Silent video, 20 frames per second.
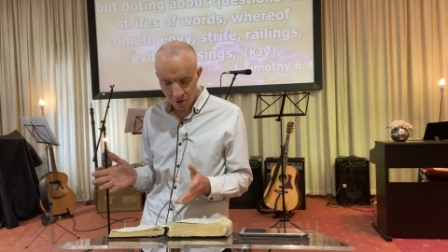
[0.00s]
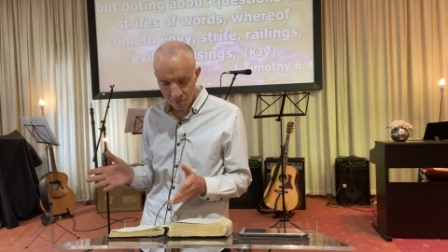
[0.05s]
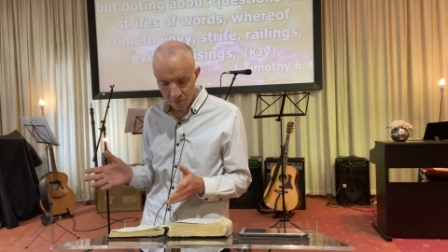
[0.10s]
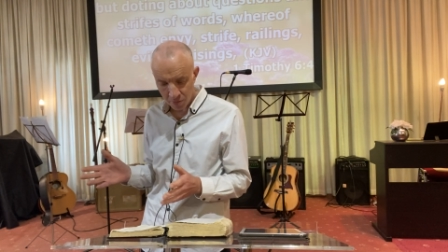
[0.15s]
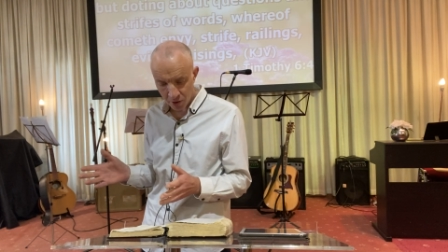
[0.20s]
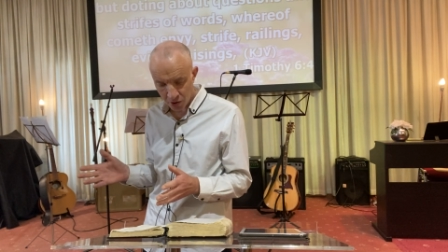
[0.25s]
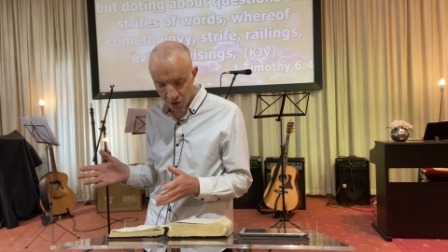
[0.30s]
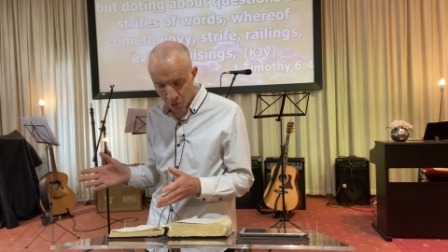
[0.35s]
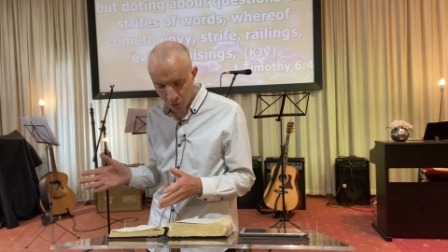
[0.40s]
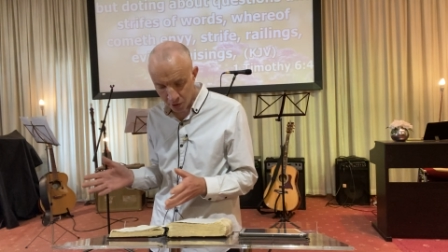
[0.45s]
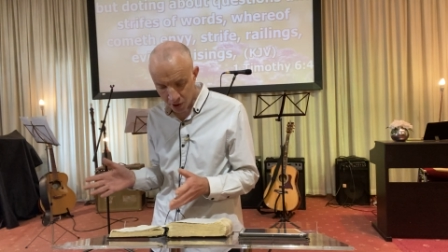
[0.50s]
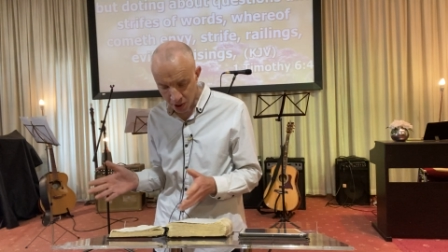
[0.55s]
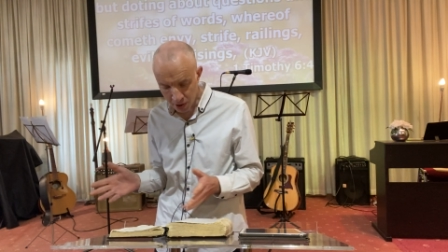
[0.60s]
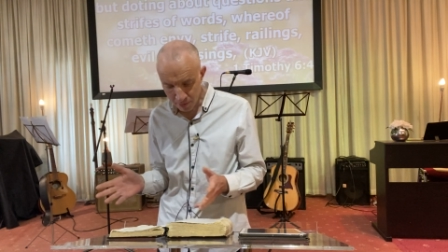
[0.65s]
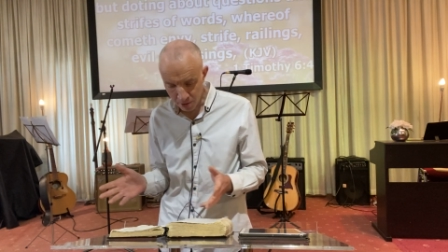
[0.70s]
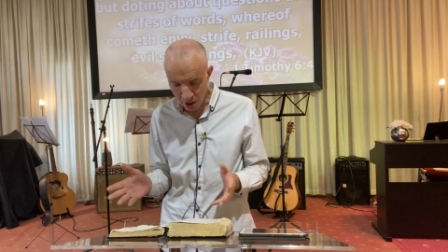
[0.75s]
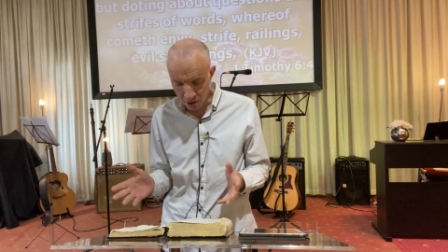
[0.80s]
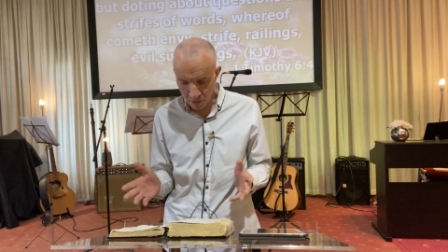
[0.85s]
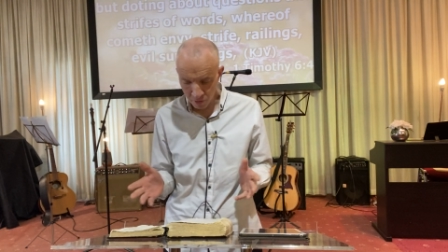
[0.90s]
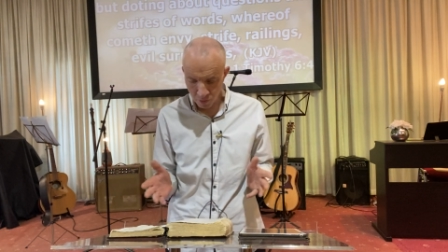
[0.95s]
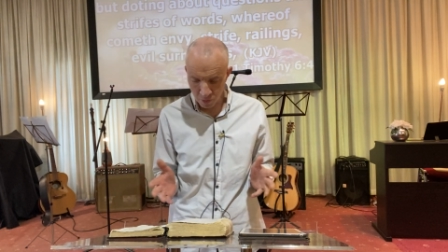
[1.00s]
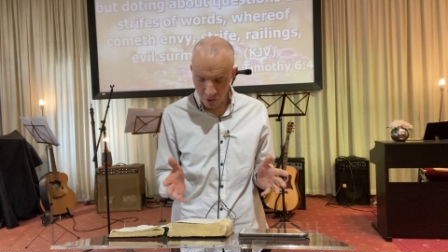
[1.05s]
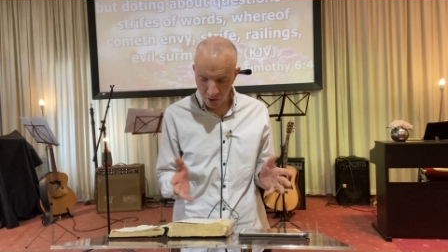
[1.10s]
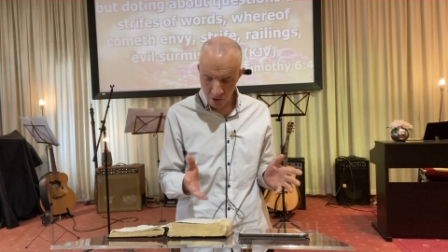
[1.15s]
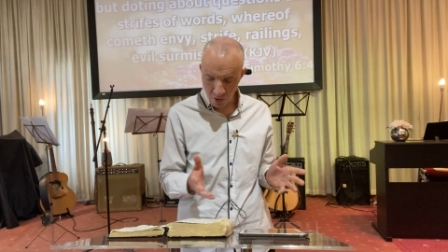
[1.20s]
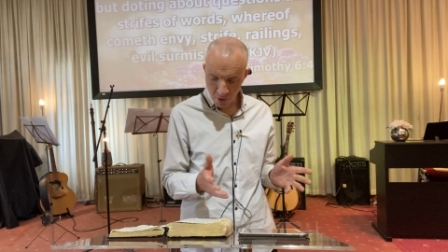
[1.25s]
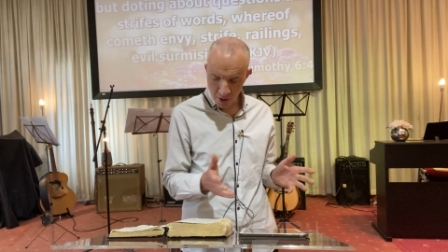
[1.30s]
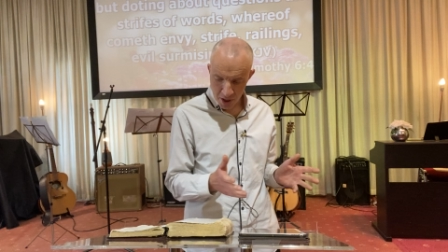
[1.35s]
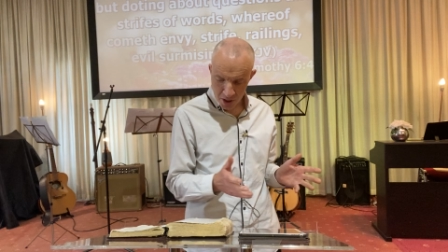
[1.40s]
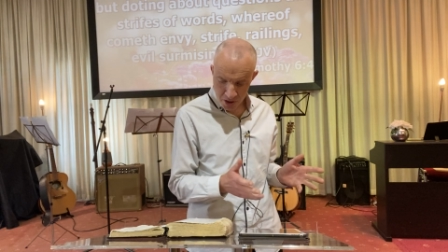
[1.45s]
but doting about with
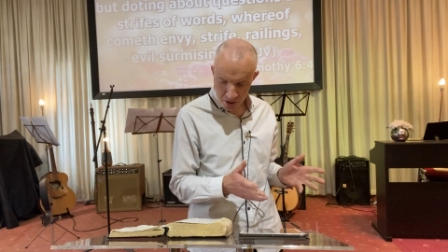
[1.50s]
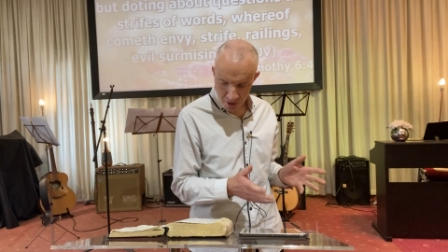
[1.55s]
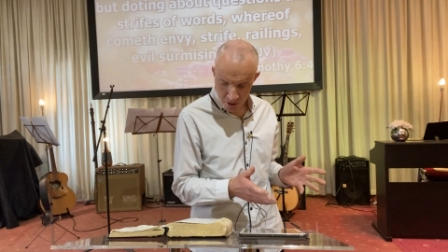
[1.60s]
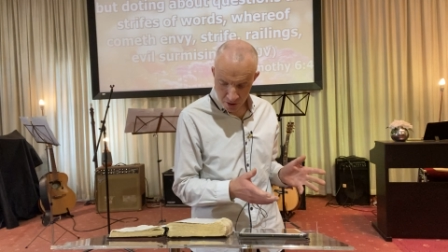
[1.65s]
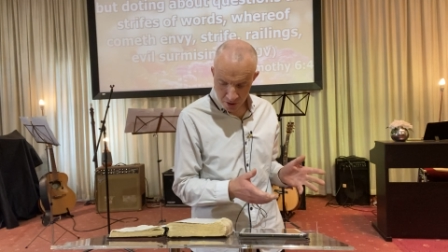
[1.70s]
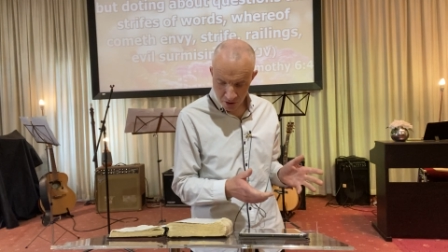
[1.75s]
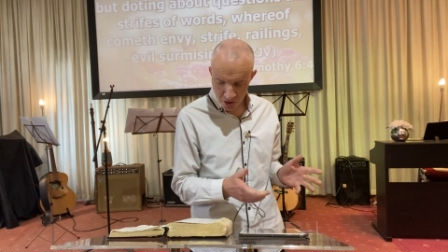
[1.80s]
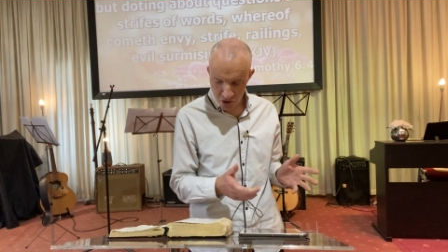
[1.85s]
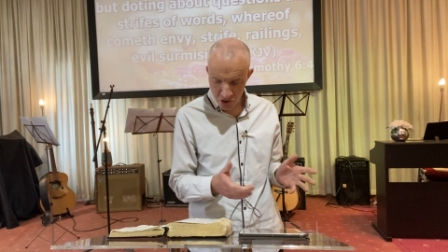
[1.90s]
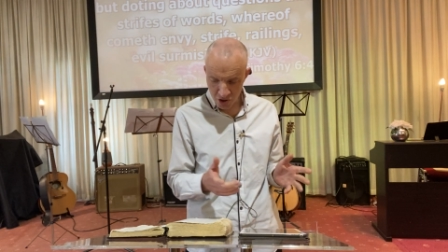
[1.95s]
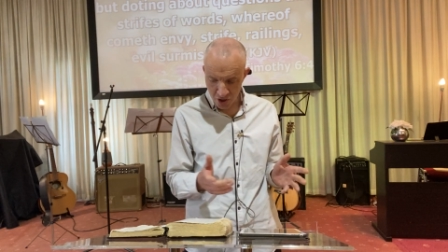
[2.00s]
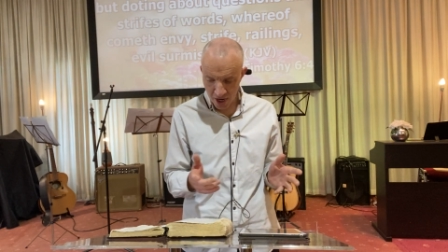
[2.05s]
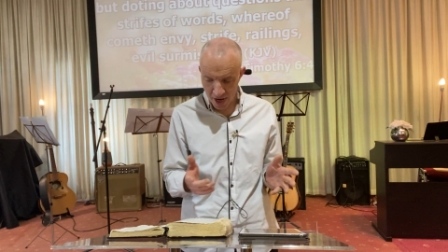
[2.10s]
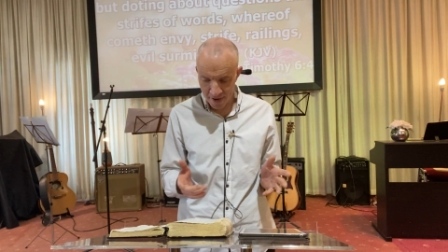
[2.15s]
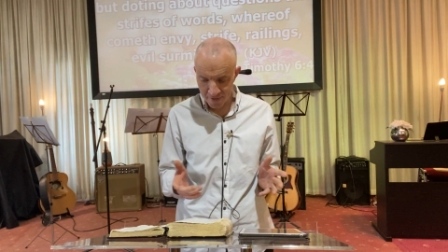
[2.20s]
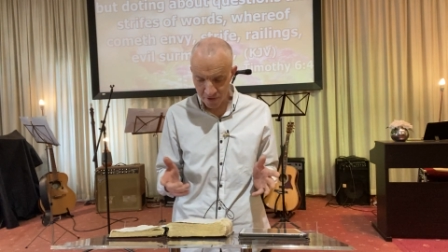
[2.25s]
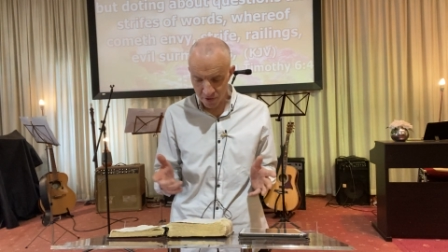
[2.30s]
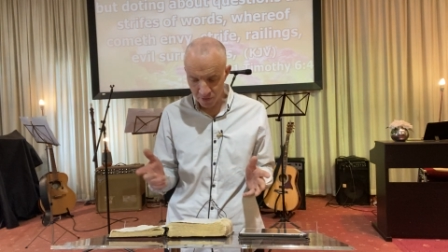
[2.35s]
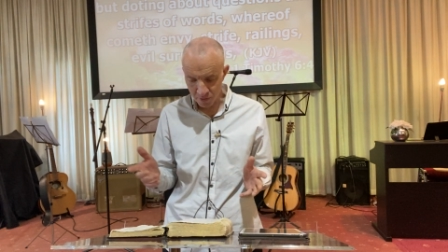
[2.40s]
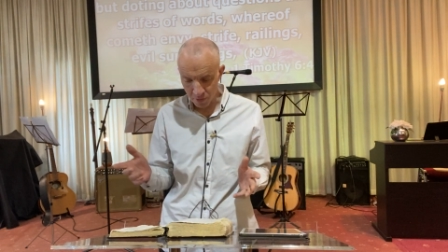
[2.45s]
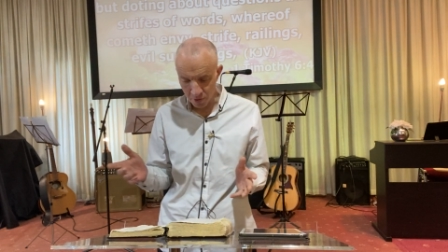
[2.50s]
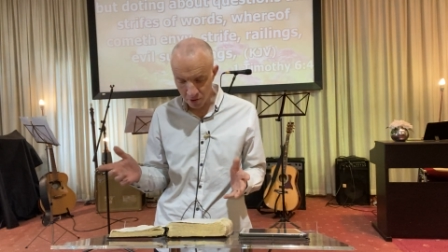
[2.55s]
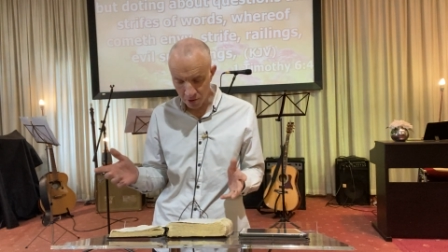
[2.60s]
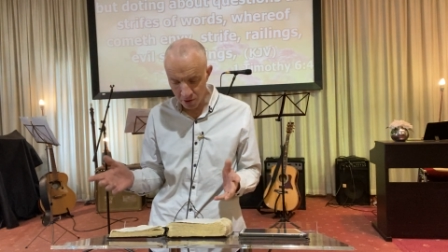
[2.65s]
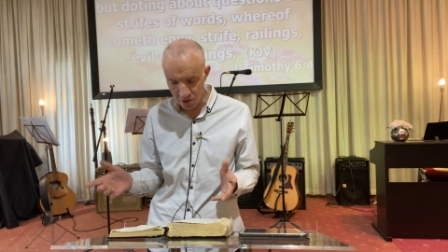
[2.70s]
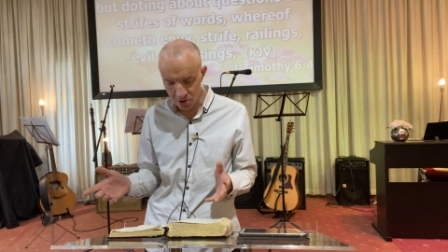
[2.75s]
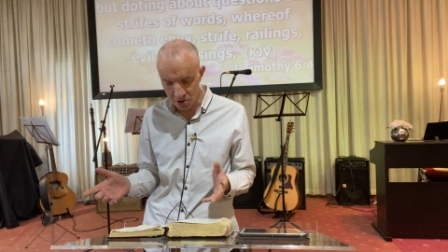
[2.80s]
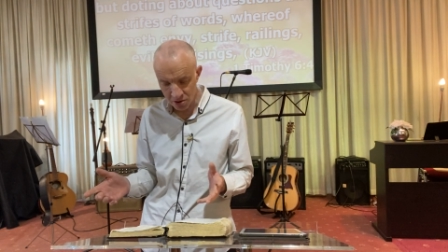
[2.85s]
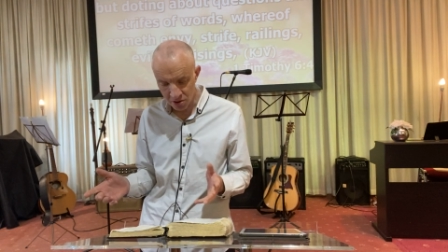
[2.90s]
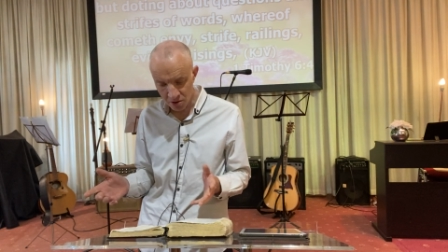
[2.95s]
questions and strifes of
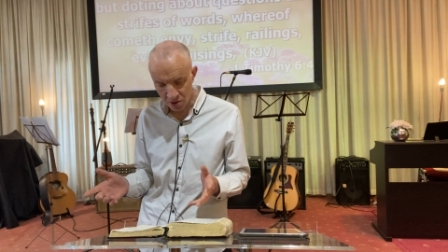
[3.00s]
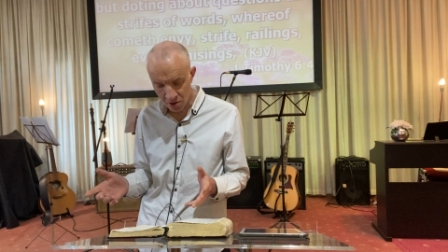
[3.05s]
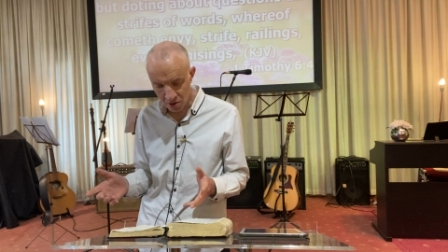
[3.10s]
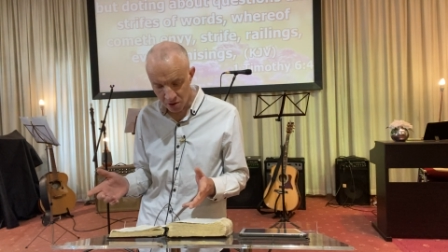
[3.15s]
words.